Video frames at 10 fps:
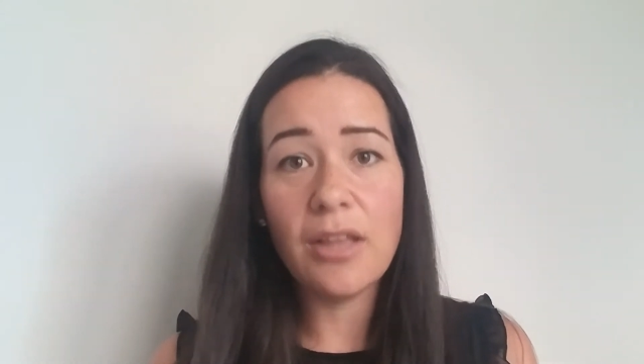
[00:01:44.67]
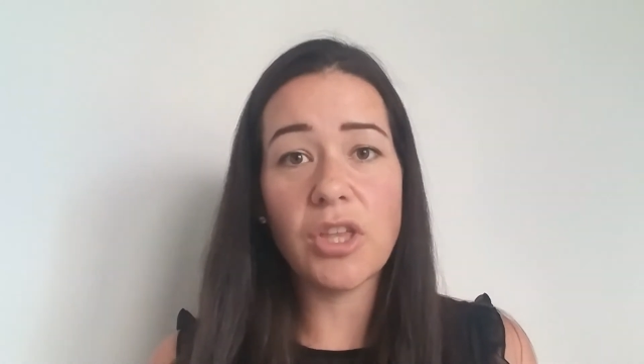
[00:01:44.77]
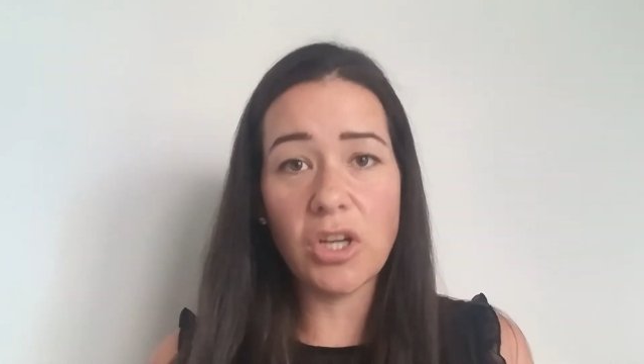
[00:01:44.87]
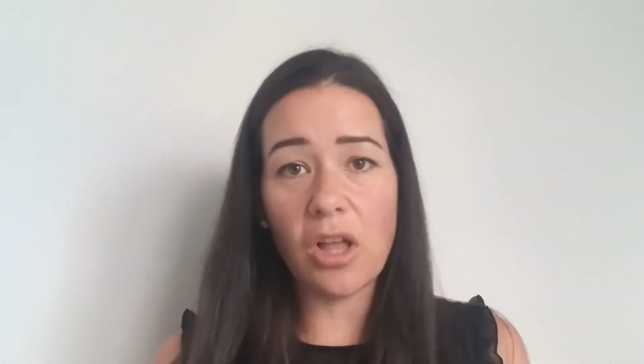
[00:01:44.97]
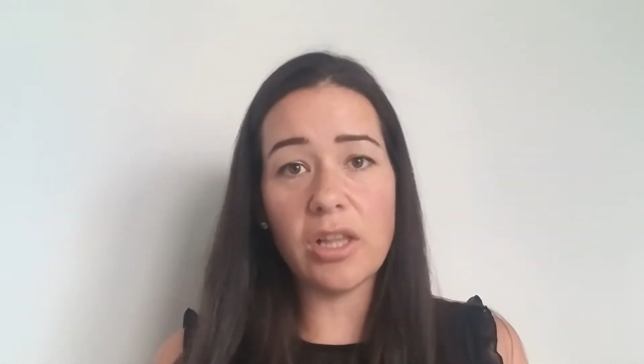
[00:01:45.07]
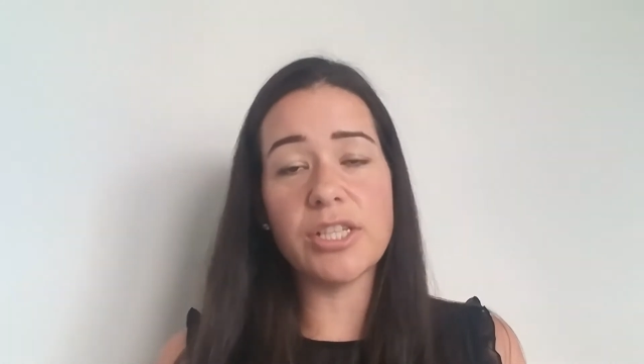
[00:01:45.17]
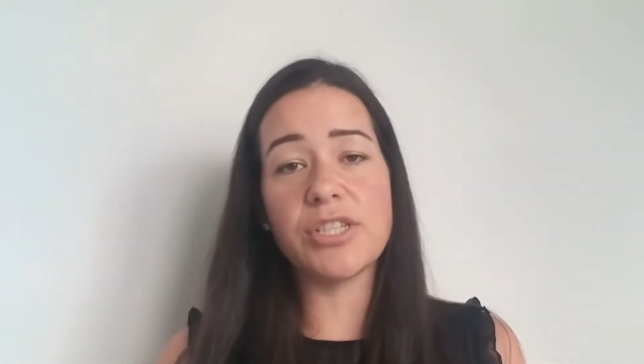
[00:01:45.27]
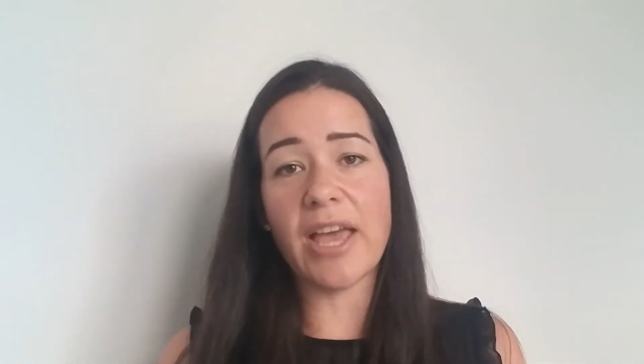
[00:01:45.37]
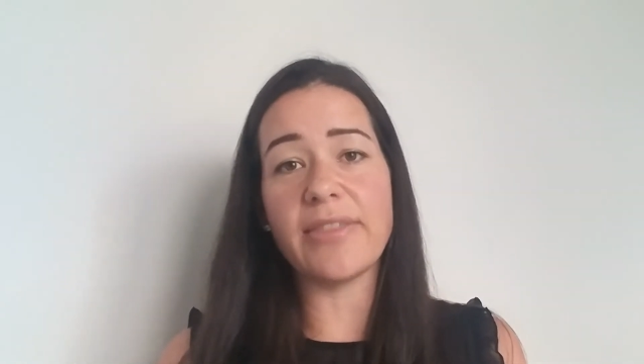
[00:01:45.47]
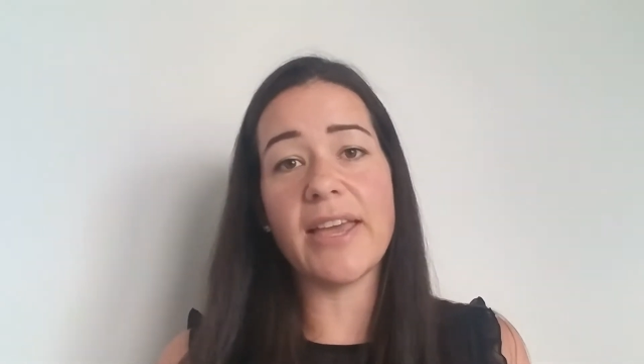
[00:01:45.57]
the knowledge
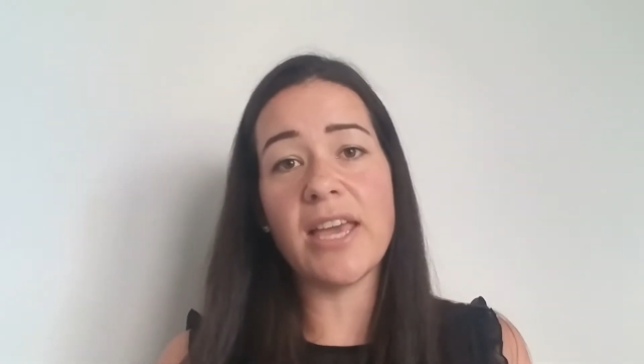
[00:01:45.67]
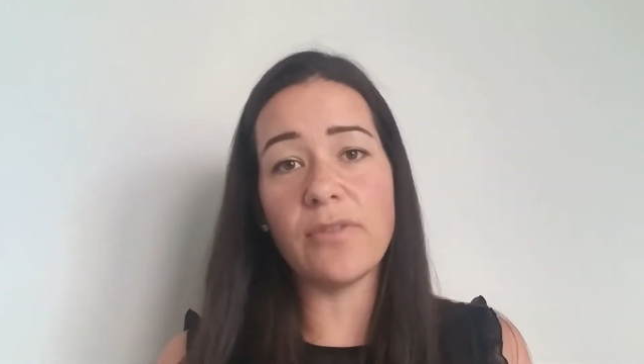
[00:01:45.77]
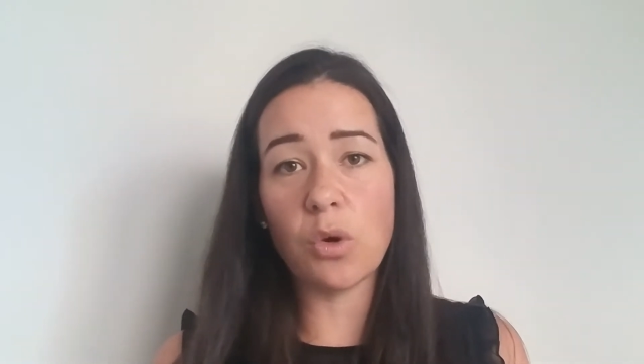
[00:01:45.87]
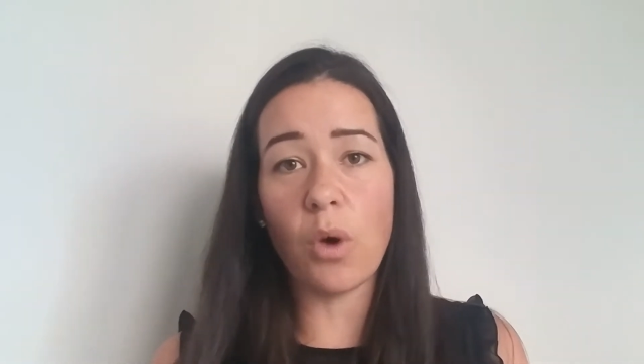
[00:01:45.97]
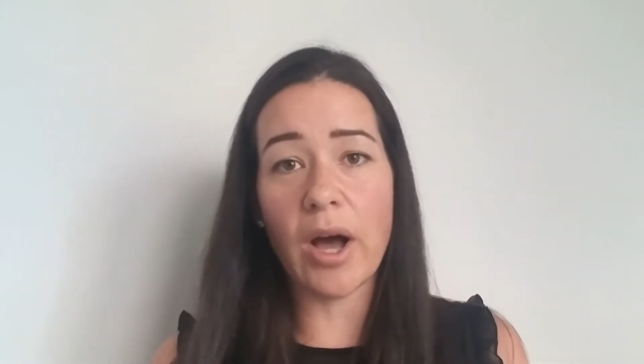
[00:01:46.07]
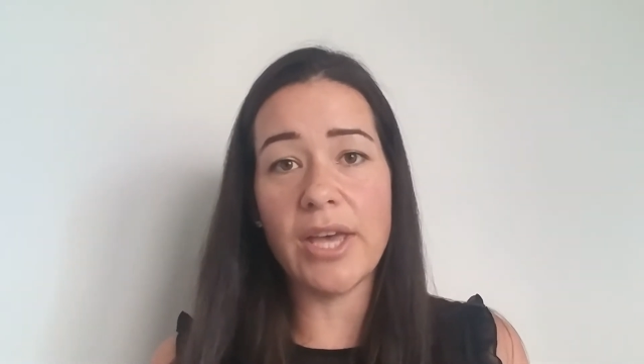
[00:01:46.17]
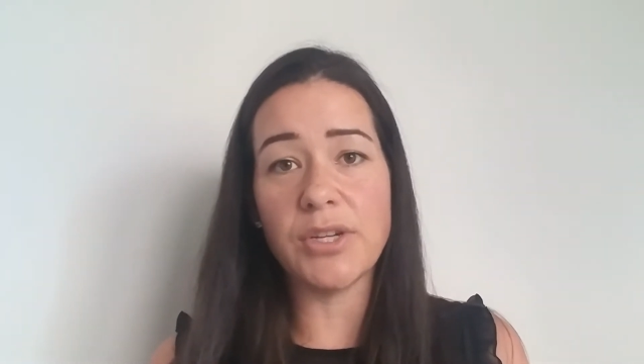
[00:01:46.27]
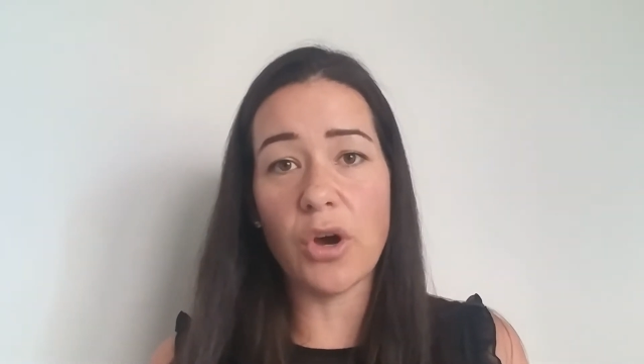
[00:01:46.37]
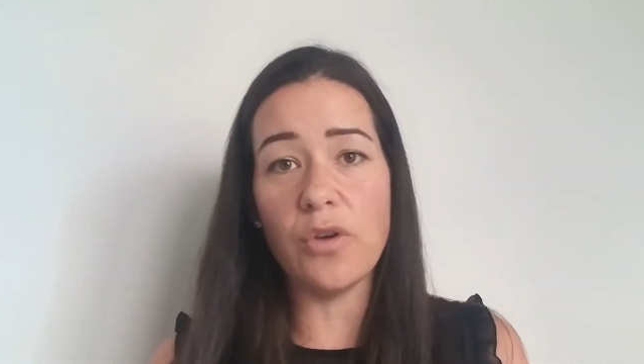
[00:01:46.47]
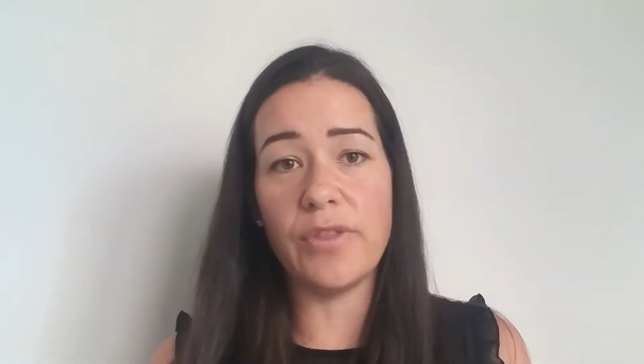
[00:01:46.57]
that they have acquired
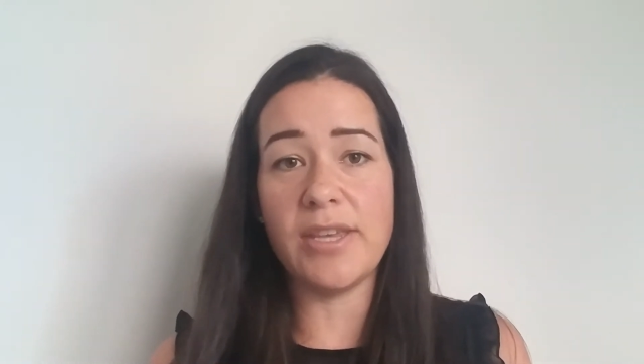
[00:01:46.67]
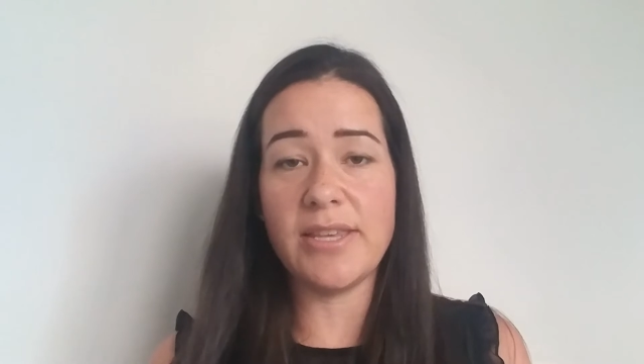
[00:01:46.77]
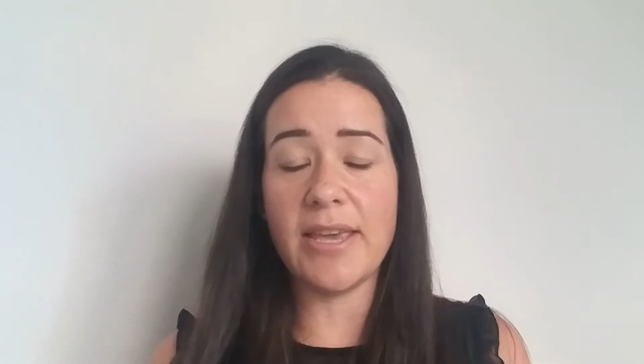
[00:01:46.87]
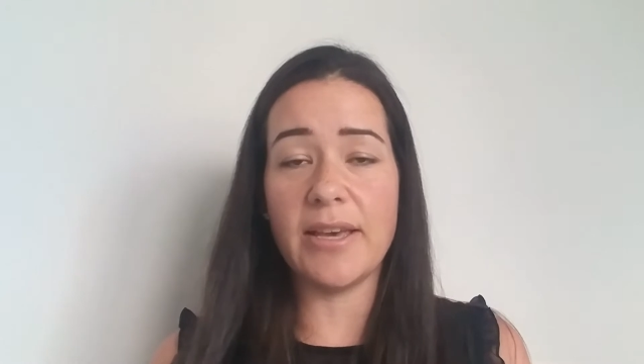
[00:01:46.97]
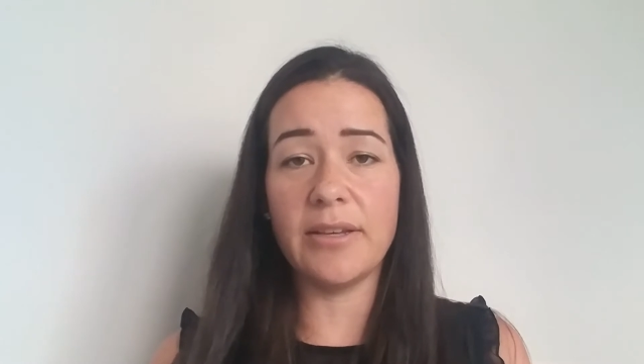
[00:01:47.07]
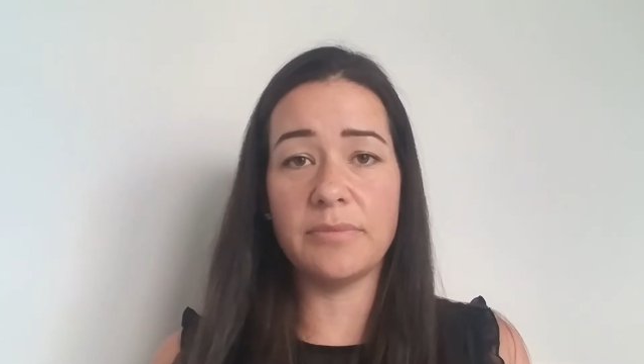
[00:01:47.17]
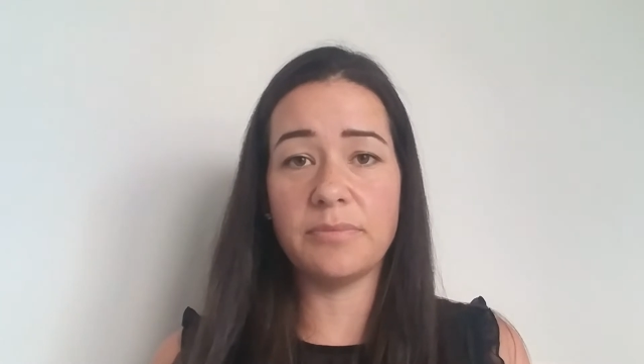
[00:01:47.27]
over the year.